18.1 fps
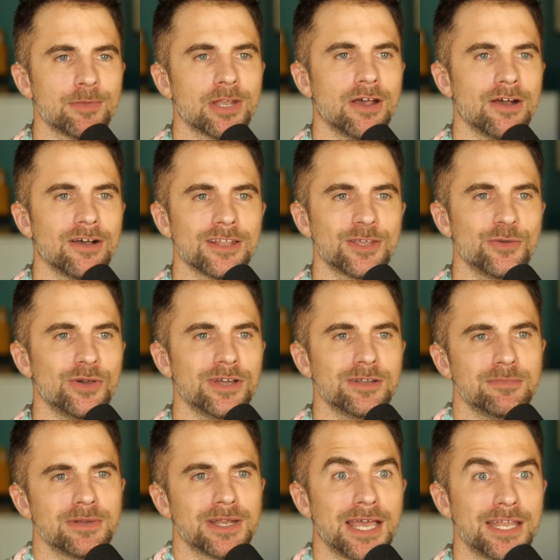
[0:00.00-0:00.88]
in
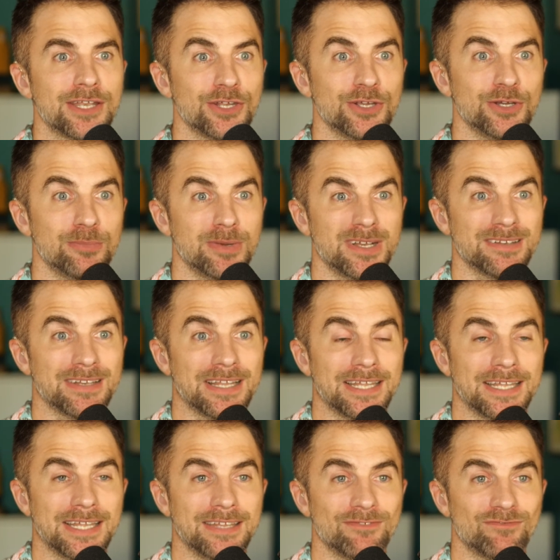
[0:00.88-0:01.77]
Hollywood, but I do. But
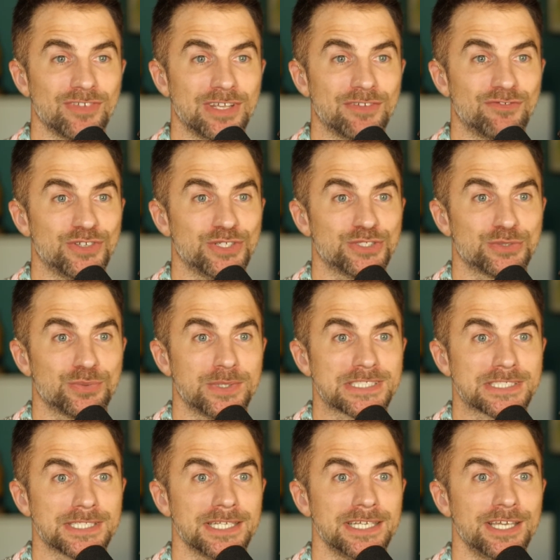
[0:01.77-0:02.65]
if you
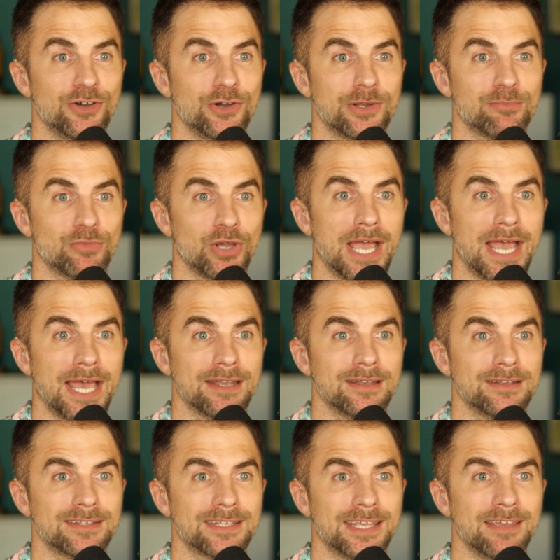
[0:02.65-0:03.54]
switched Leo and
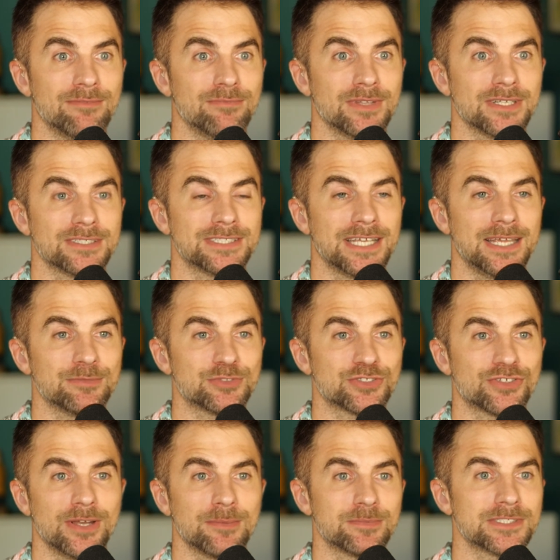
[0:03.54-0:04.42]
Brad, gave them the same
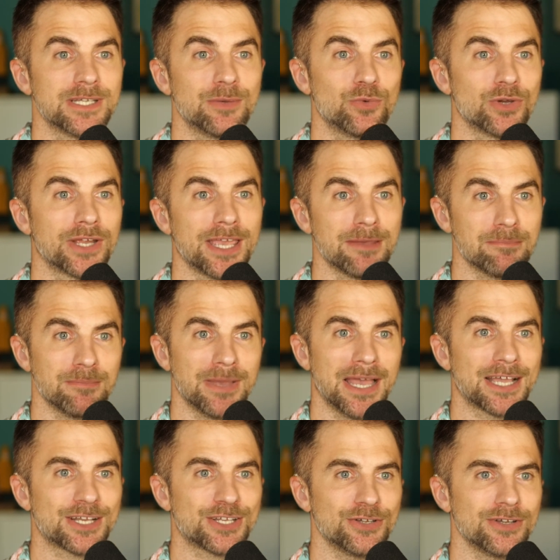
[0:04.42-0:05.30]
script, said we're getting
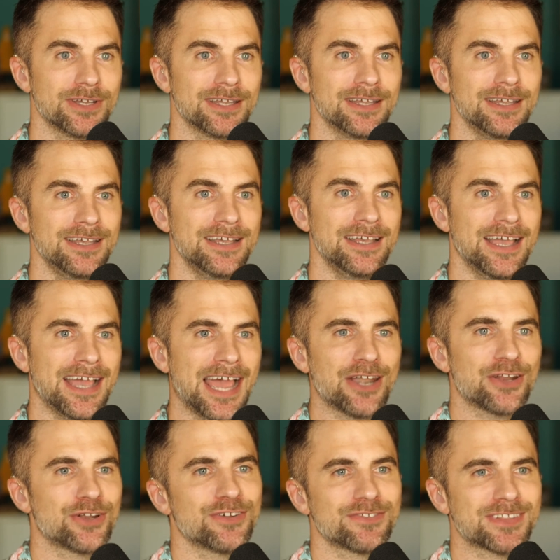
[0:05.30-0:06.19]
back to it.
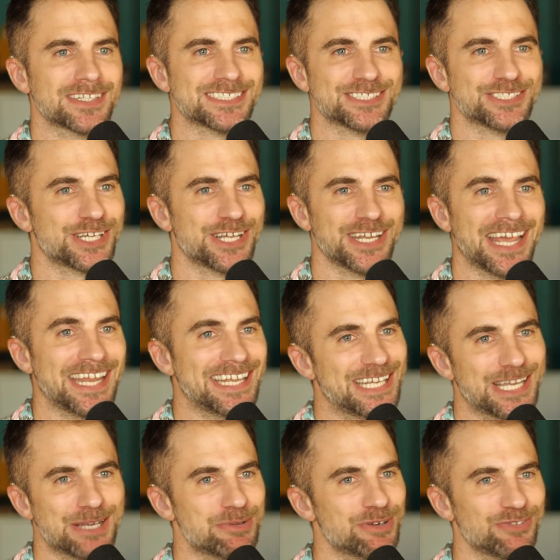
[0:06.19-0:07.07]
I don't know if this is a good
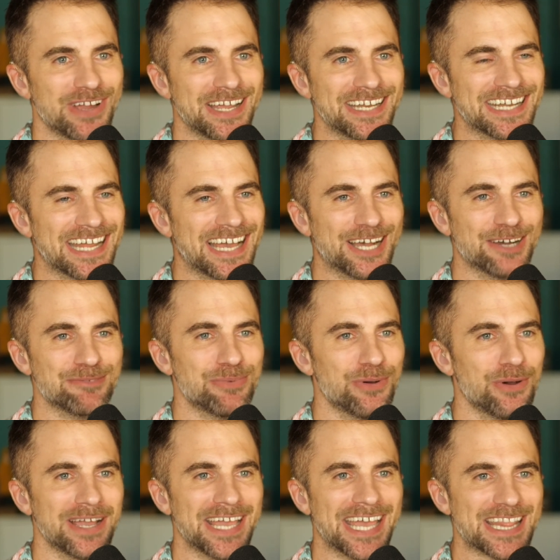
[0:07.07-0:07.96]
idea, but right now,
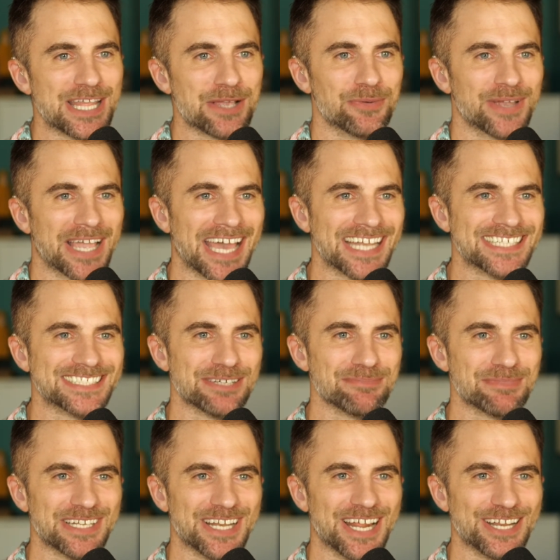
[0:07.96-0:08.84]
boy, I think we got
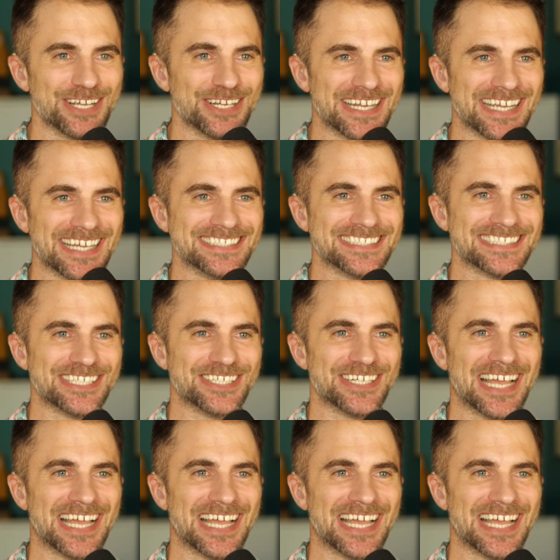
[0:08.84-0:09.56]
something on our hands here,